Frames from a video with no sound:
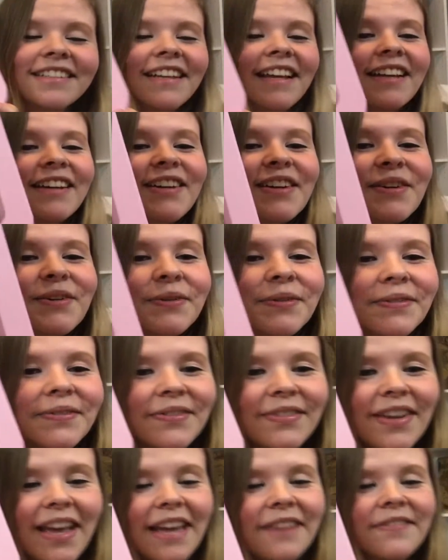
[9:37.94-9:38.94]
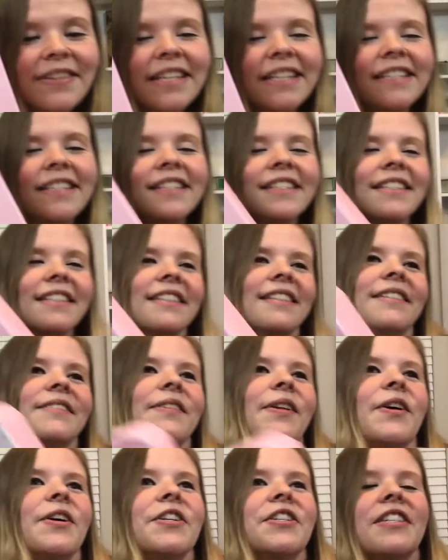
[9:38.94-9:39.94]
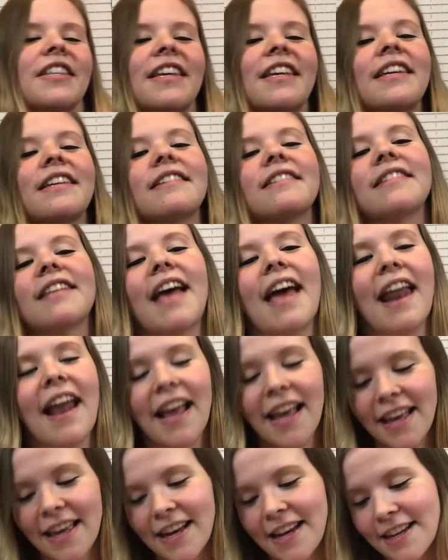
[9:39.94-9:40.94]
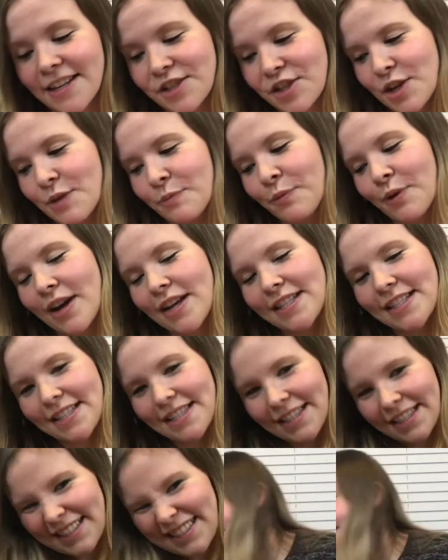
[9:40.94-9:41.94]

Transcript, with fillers: I don't know. Envious of large things that I can get at a cheap price.